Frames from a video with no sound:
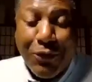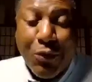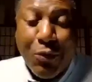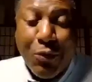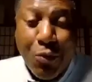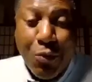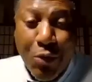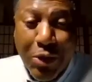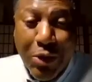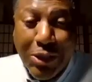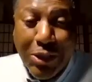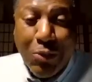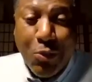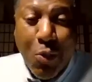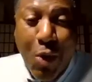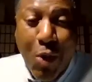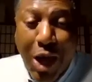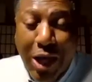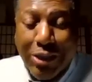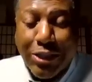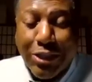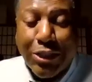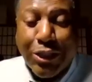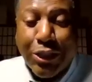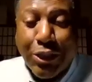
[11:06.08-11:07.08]
really
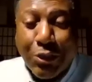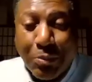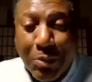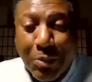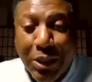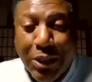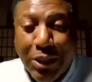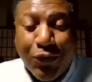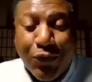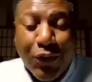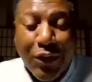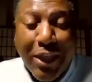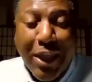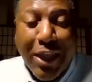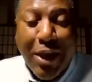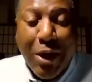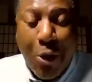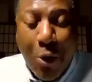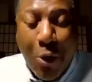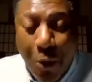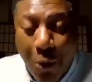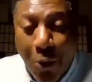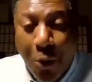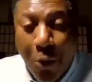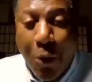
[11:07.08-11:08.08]
watched the speech for that
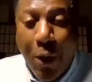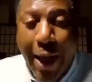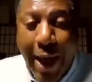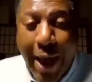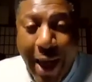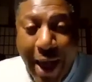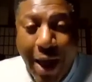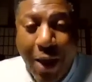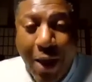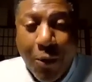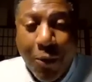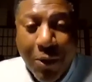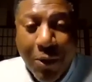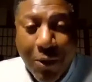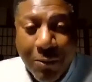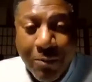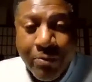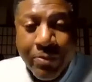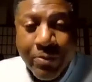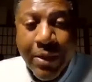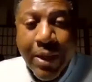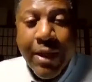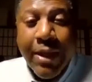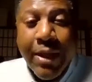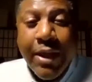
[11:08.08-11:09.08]
whole hour,
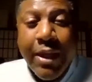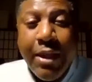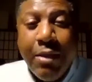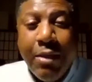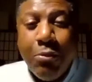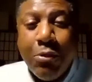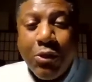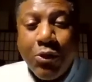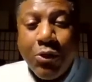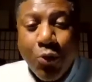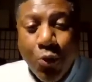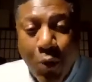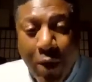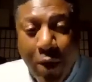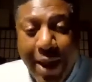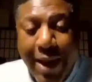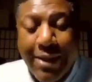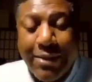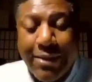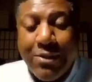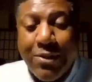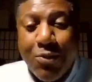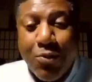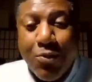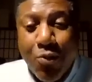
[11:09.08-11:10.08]
he was
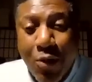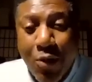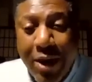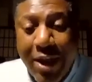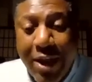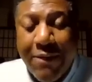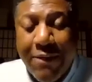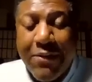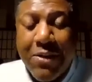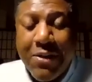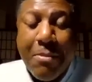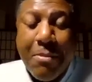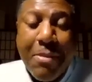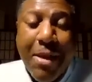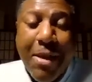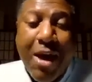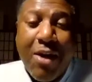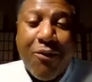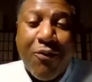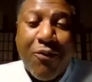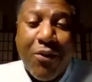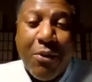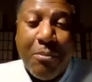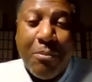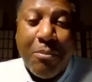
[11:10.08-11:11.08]
ranting and raving
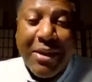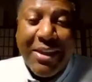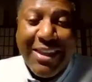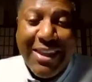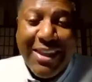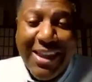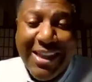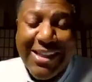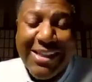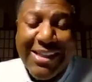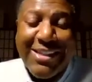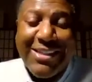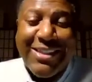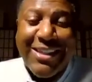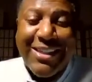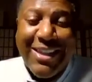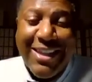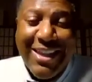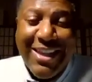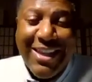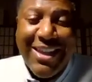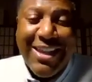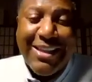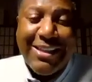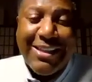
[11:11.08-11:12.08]
about from beginning to
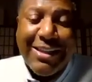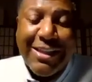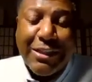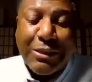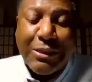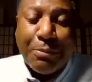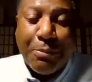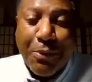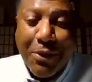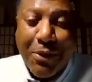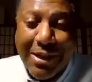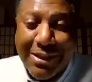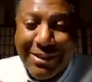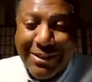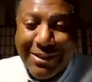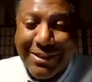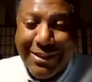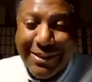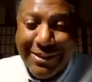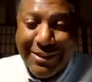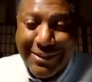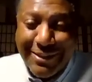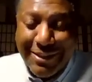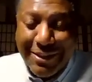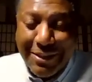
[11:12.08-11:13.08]
end his
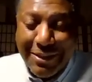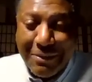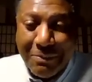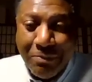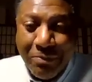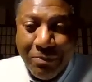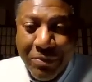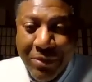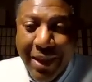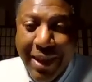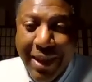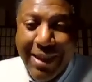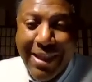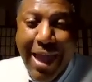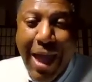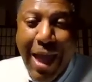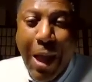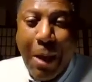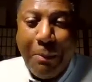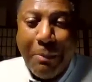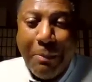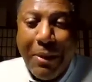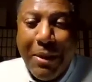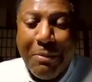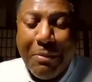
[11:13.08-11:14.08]
presidency and
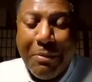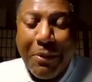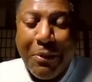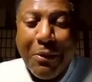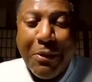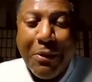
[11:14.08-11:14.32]
how people